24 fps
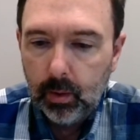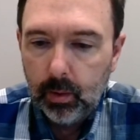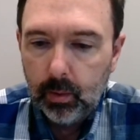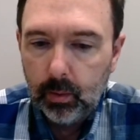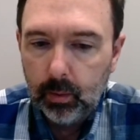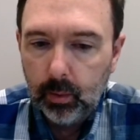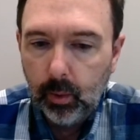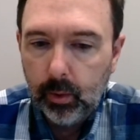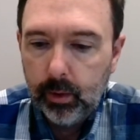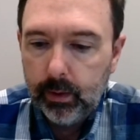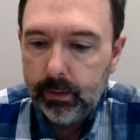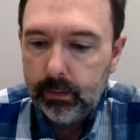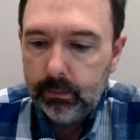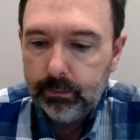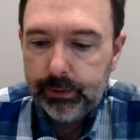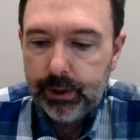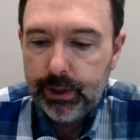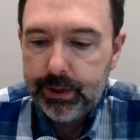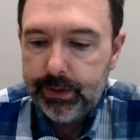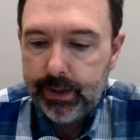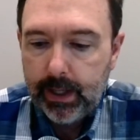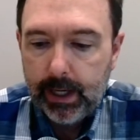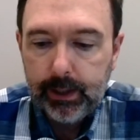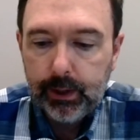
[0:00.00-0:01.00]
Lord,
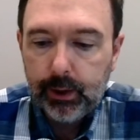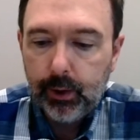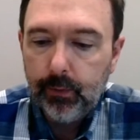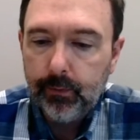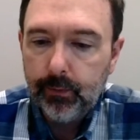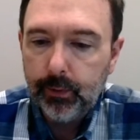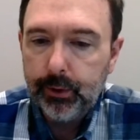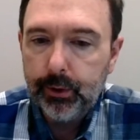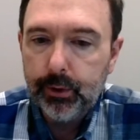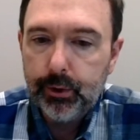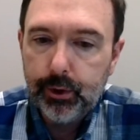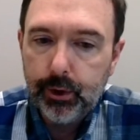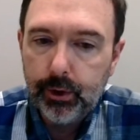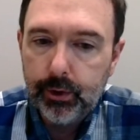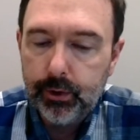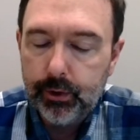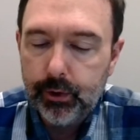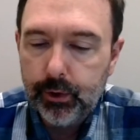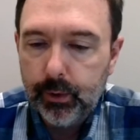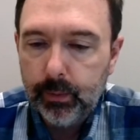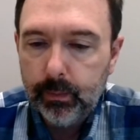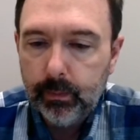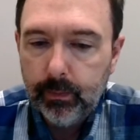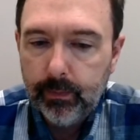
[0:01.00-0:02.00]
just thank you for your
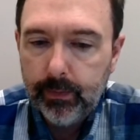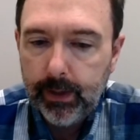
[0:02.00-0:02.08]
church.